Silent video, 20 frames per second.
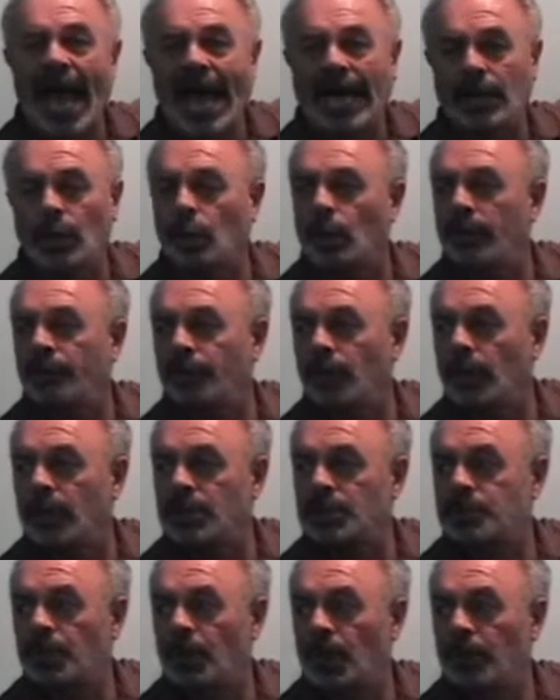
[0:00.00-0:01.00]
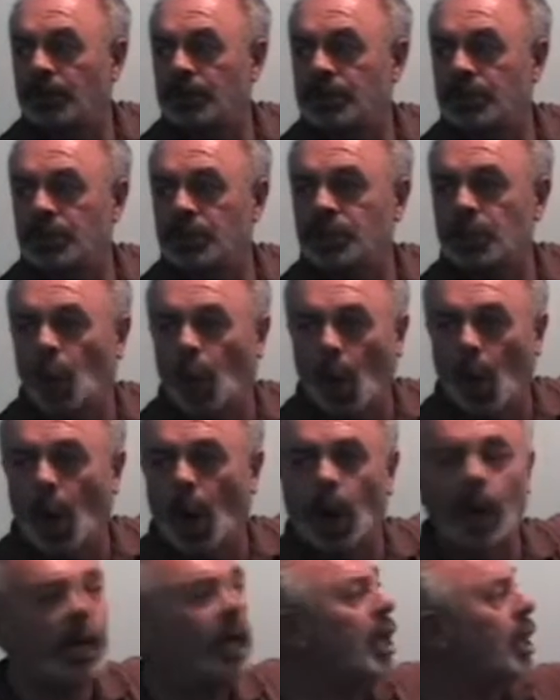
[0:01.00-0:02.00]
adequate for his purposes,
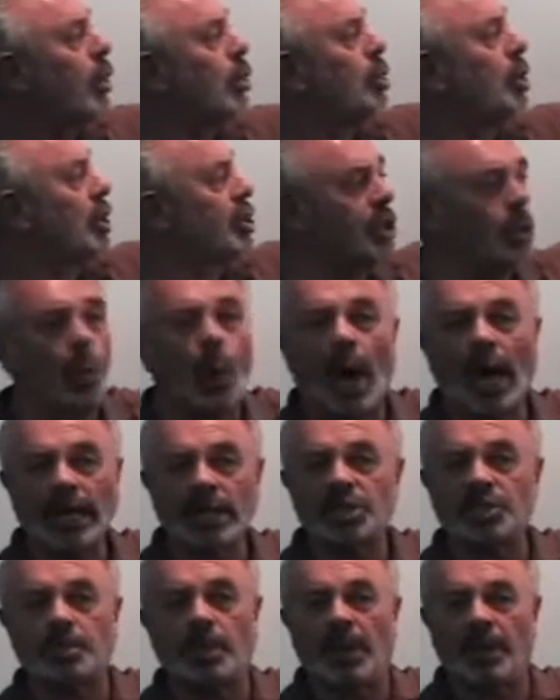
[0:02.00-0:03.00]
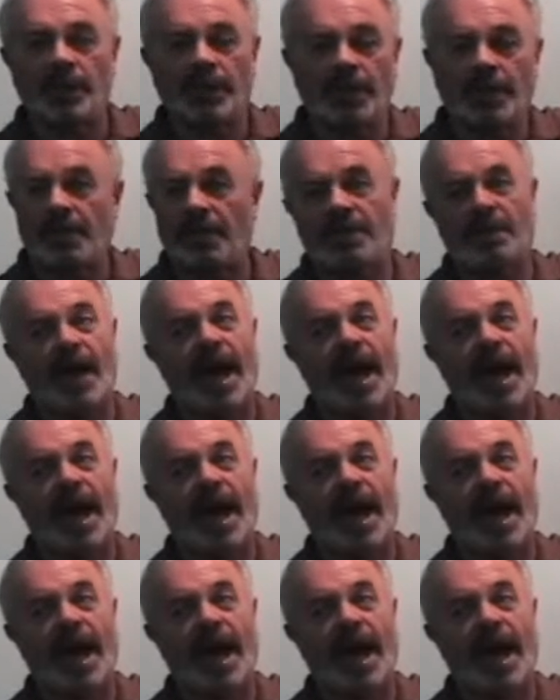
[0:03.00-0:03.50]
or does he want to spend the